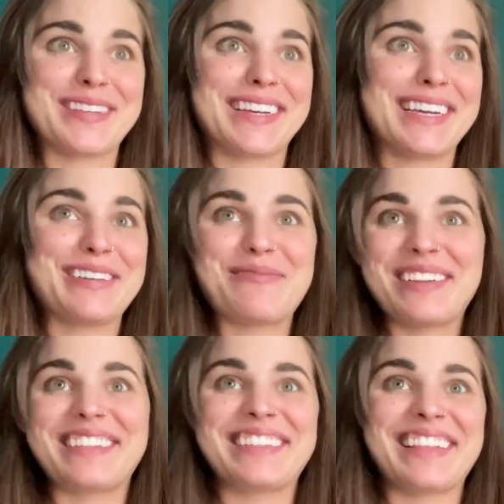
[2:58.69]
and I don't want
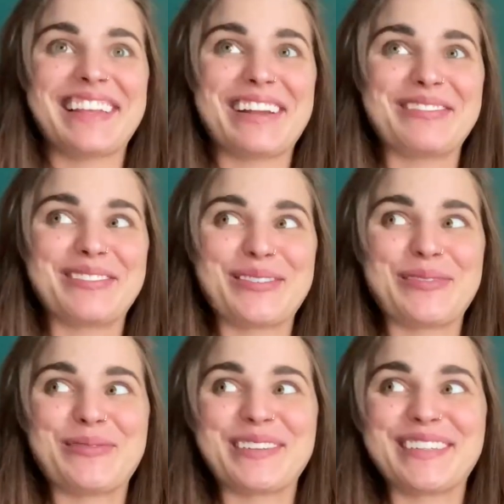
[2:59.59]
to send it out into the
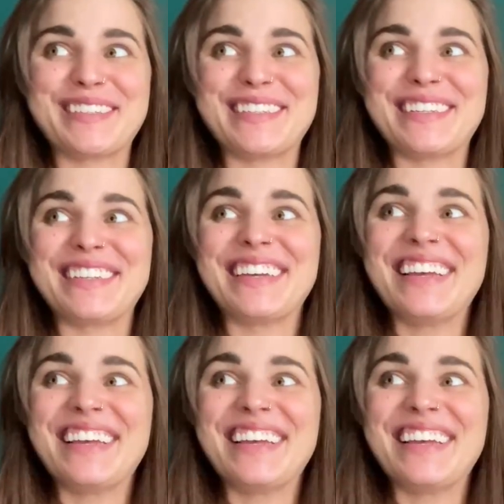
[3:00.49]
world, and